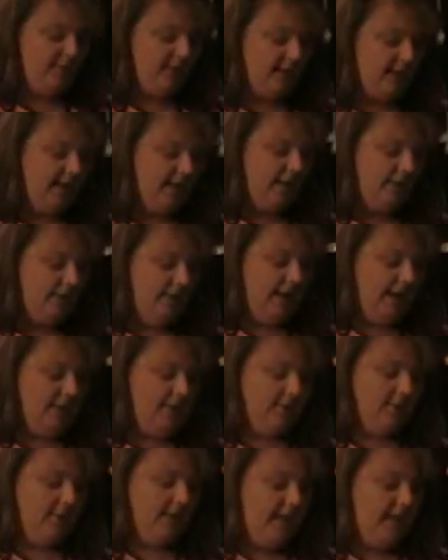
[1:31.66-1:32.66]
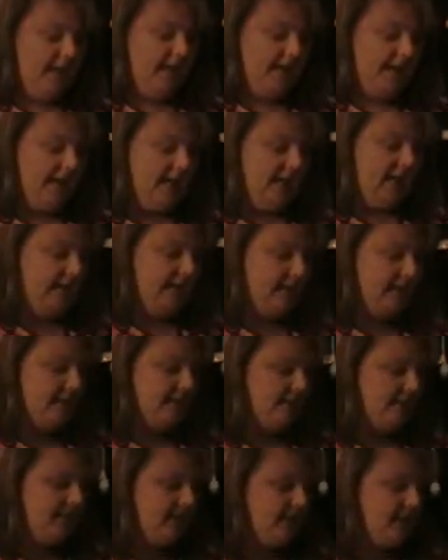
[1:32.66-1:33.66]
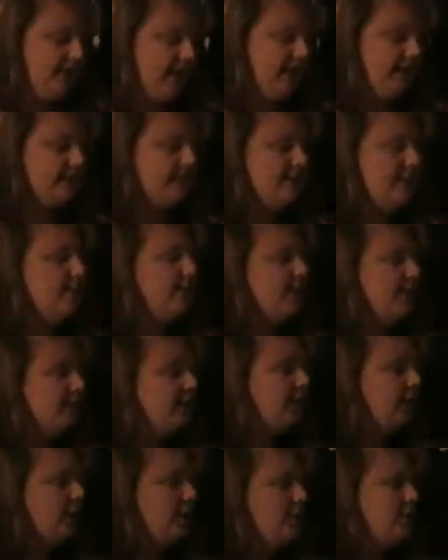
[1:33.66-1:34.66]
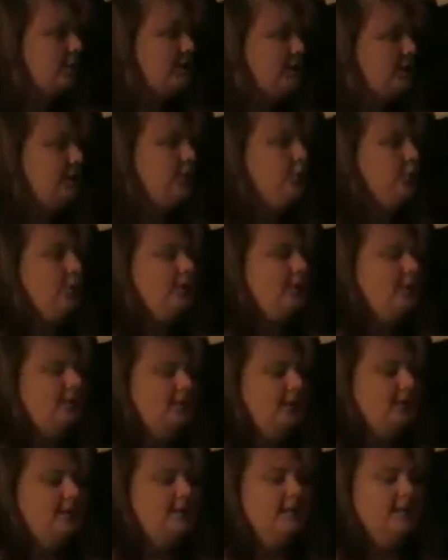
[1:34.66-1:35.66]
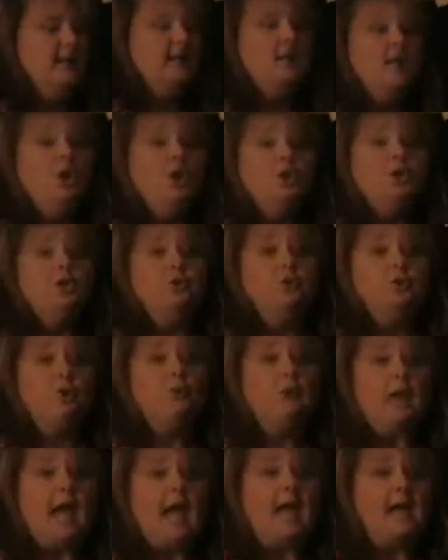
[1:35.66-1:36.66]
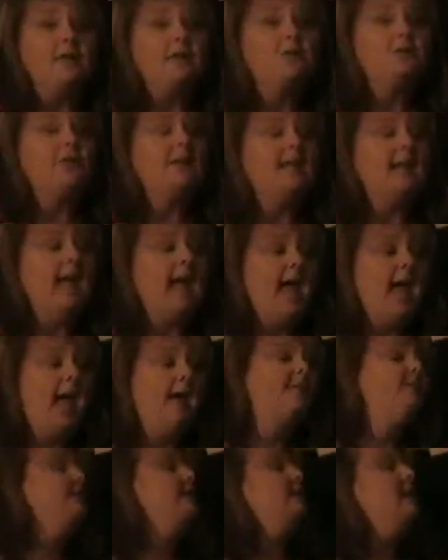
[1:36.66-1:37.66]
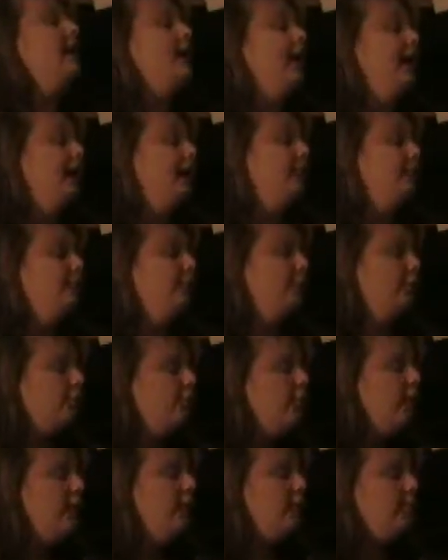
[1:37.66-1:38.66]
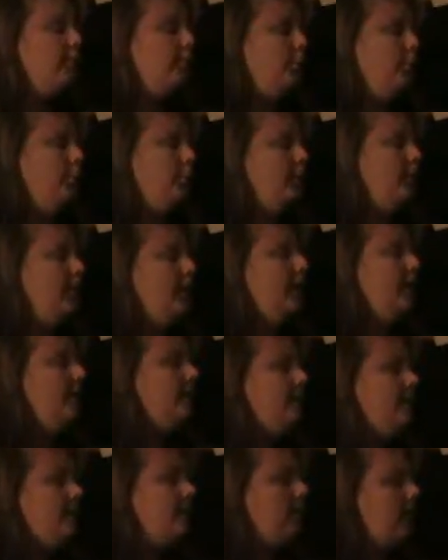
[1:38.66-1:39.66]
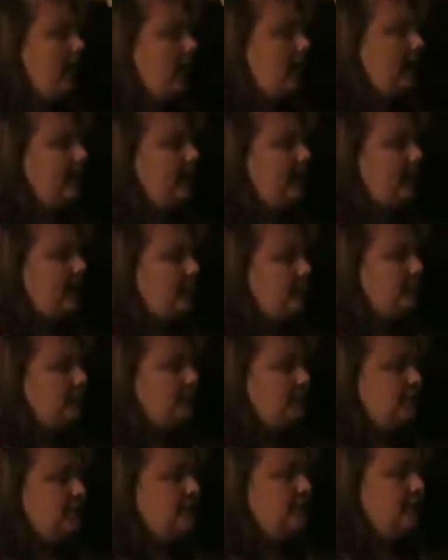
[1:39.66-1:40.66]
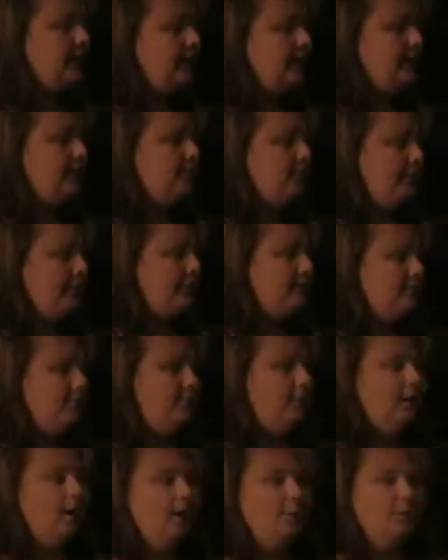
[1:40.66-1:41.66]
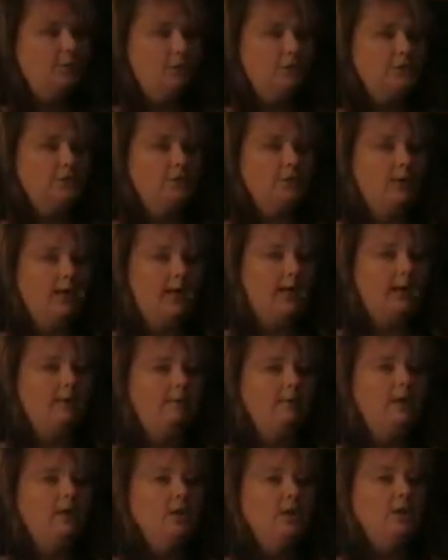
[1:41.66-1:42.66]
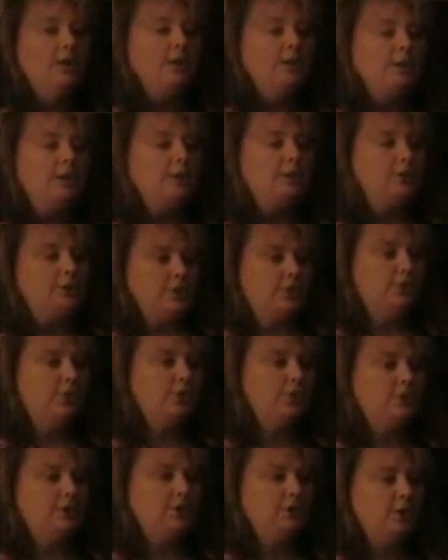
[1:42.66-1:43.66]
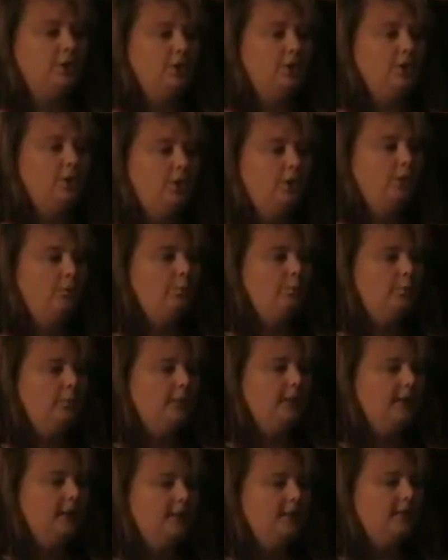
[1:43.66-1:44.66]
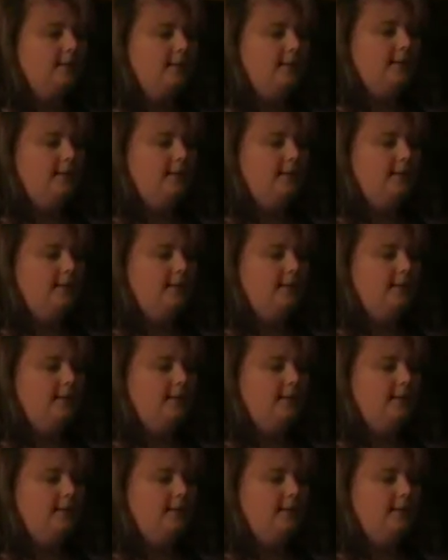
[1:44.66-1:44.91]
that I've found is that some of the loans that you consolidate, you don't actually have to have your credit pulled. They will just take it based upon what you have. You can do the student loan with